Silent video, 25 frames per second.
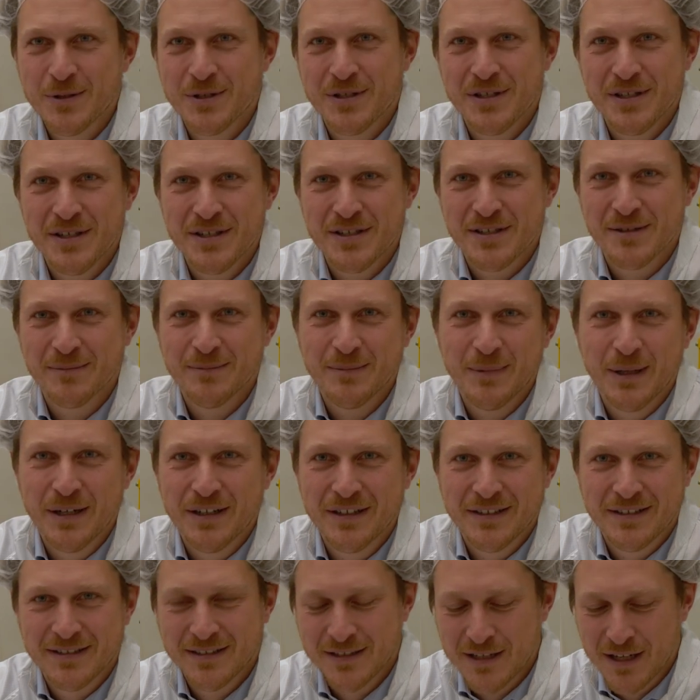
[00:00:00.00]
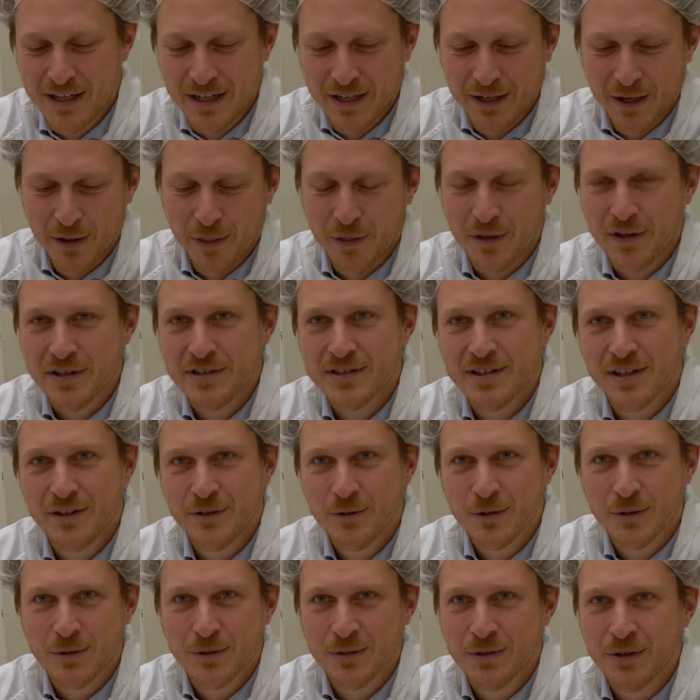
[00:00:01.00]
you see some little things
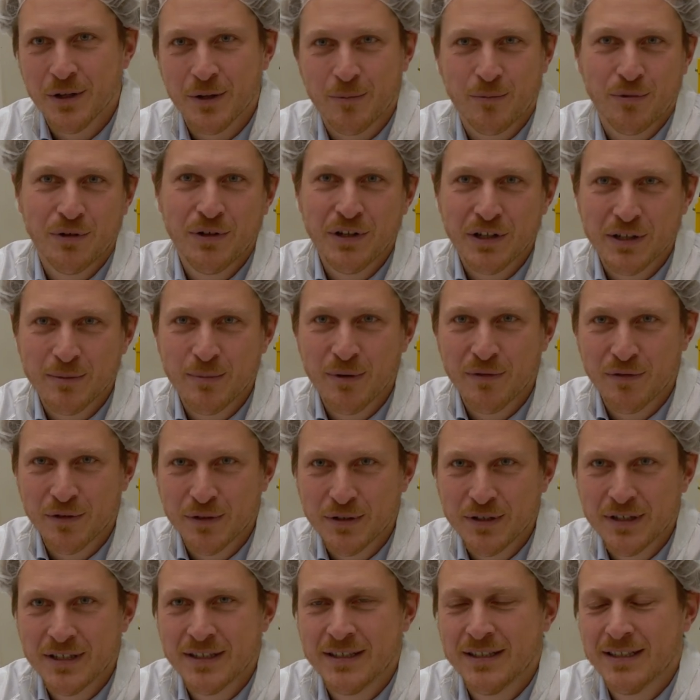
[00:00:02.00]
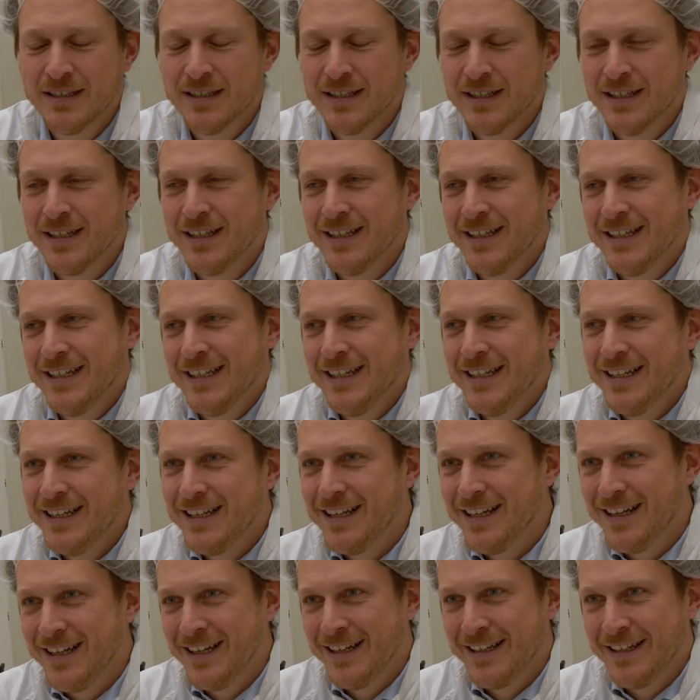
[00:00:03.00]
that you could not predict before
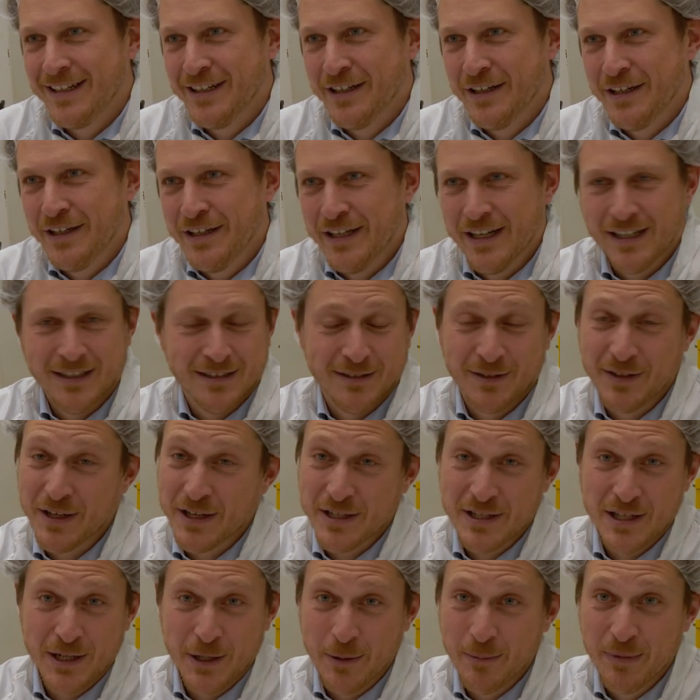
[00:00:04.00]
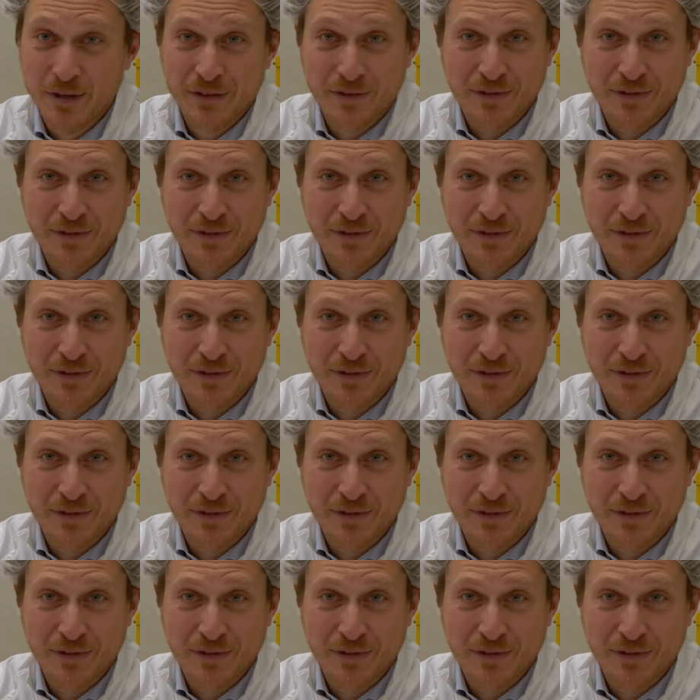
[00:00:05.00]
and uh, yeah, it takes a little bit